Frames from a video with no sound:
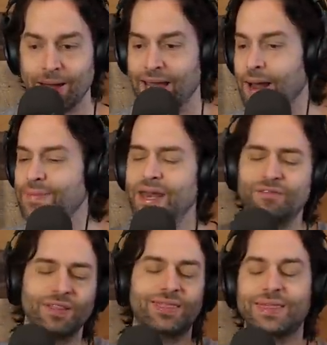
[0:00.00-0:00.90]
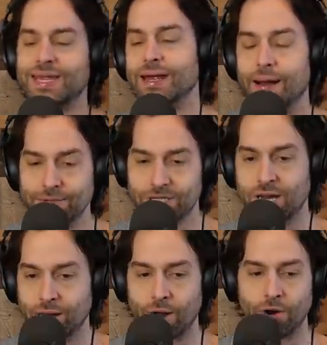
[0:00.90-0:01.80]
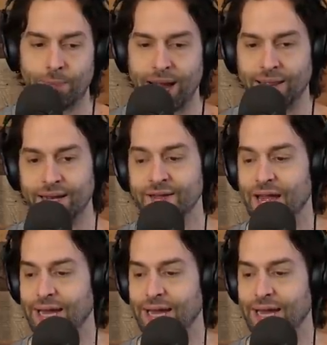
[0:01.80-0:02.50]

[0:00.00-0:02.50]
and I'm not even thinking. I'm just on autopilot.